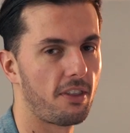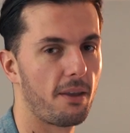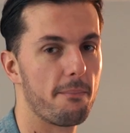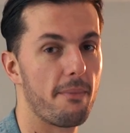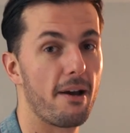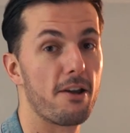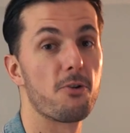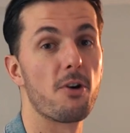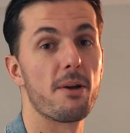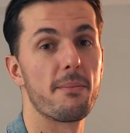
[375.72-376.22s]

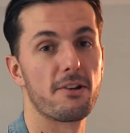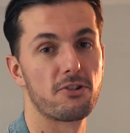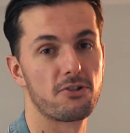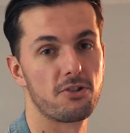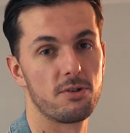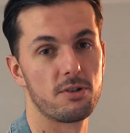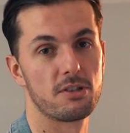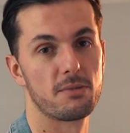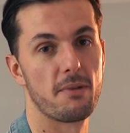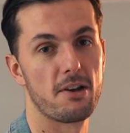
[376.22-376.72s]
By the way, make
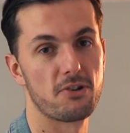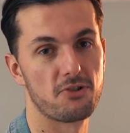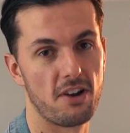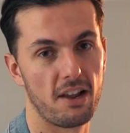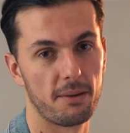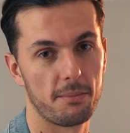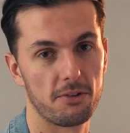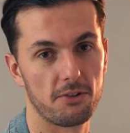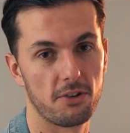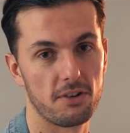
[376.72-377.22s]
sure you smash the
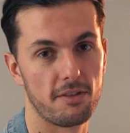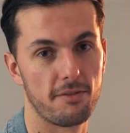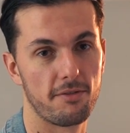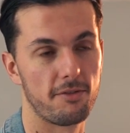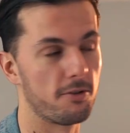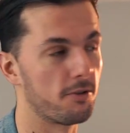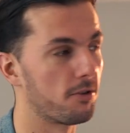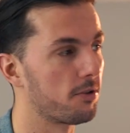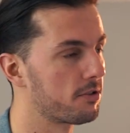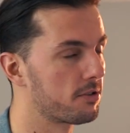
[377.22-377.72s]
like button if
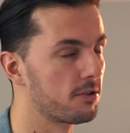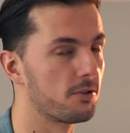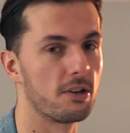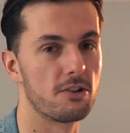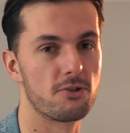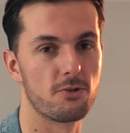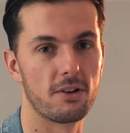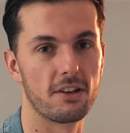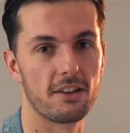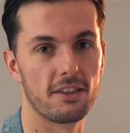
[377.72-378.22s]
you're also
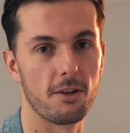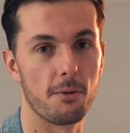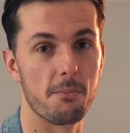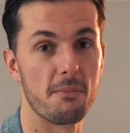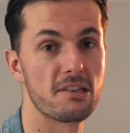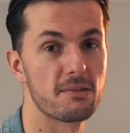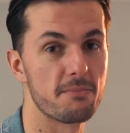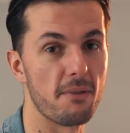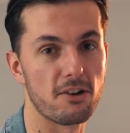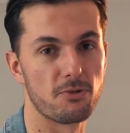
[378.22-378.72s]
enjoying the
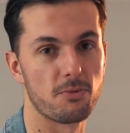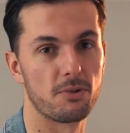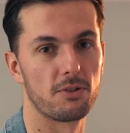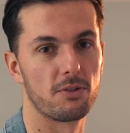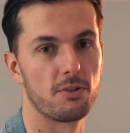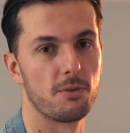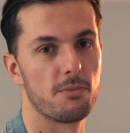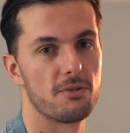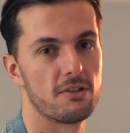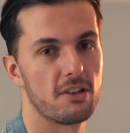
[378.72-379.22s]
mismatch
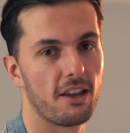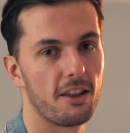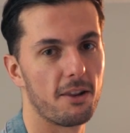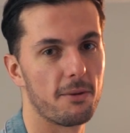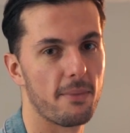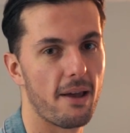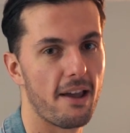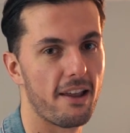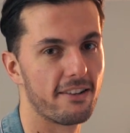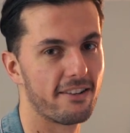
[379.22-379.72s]
between the music and
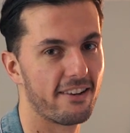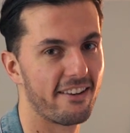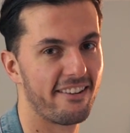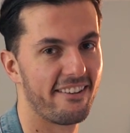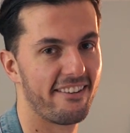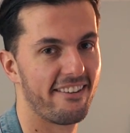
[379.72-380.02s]
the band.